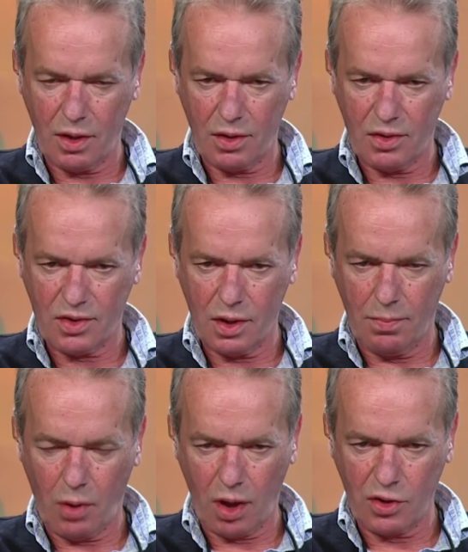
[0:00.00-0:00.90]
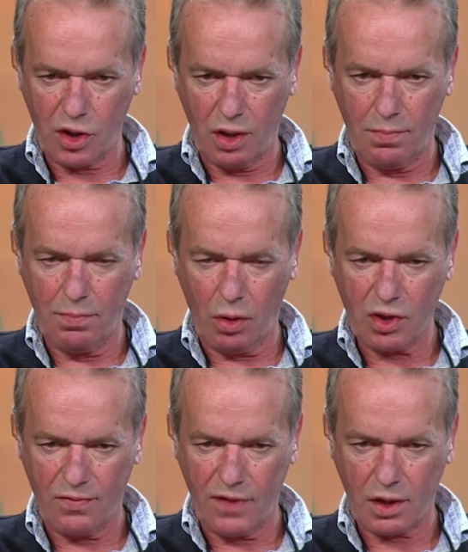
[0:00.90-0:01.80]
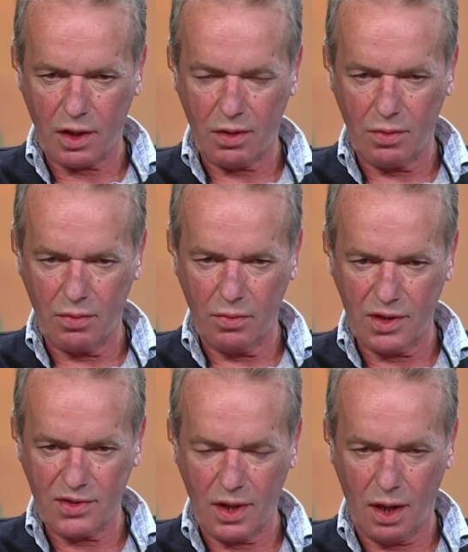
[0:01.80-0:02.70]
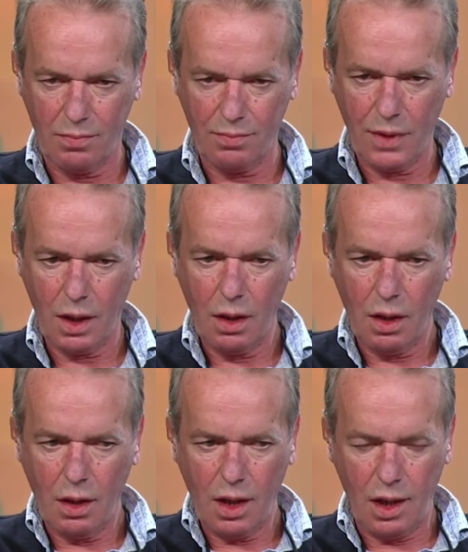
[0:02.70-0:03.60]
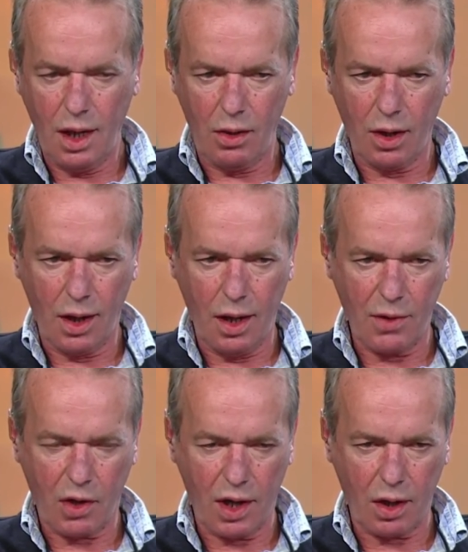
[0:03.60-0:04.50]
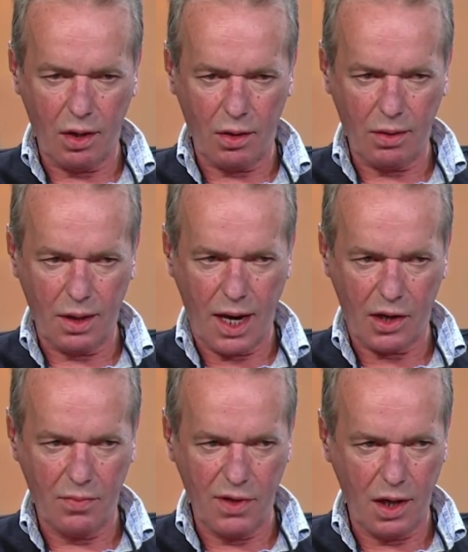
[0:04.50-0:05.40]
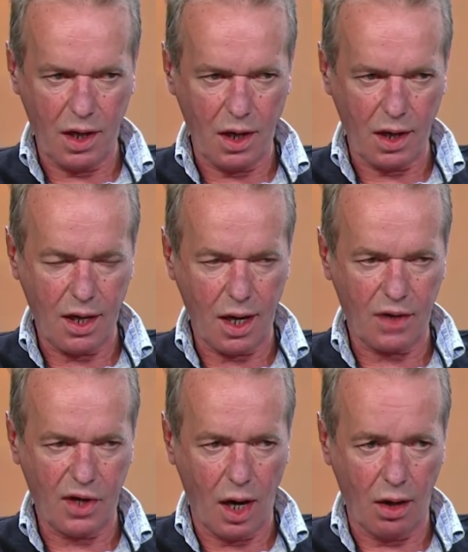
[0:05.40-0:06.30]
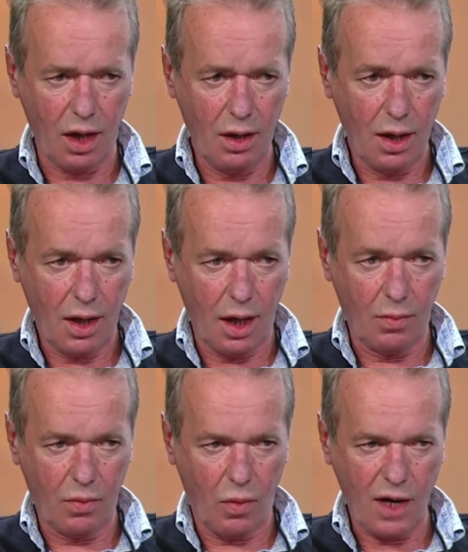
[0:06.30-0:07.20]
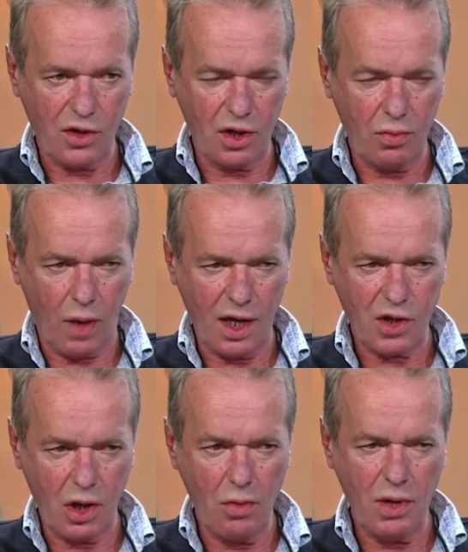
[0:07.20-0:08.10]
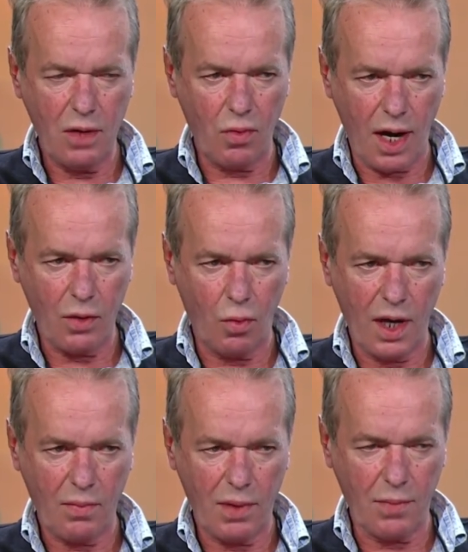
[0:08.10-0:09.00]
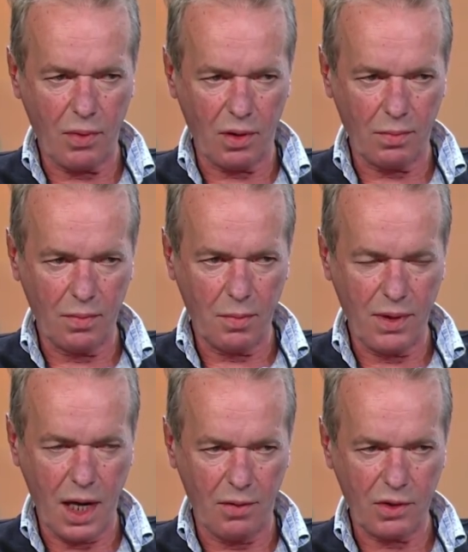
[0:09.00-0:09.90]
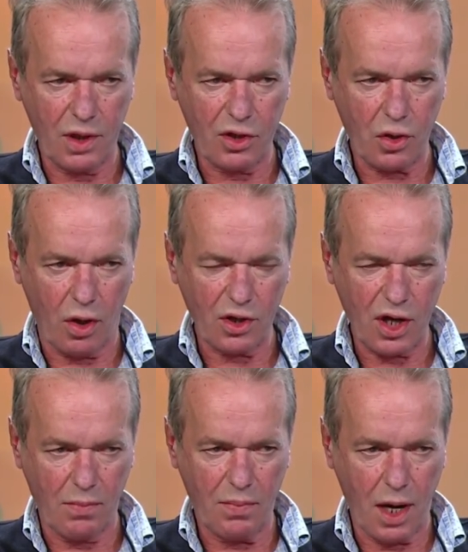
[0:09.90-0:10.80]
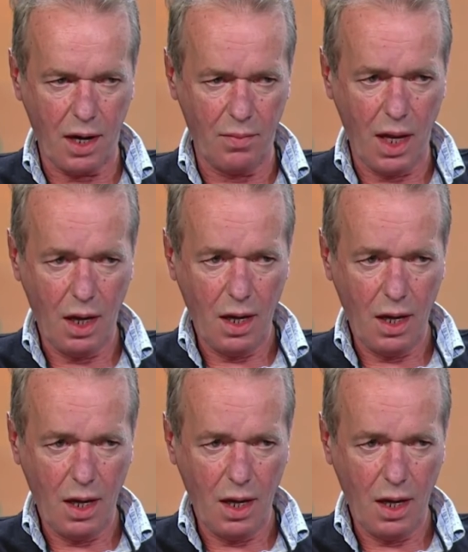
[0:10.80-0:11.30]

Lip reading: that the Bollinger Bolshevik was inherently hypocritical had to be kicked out. Why should only right-wing people be able to enjoy champagne?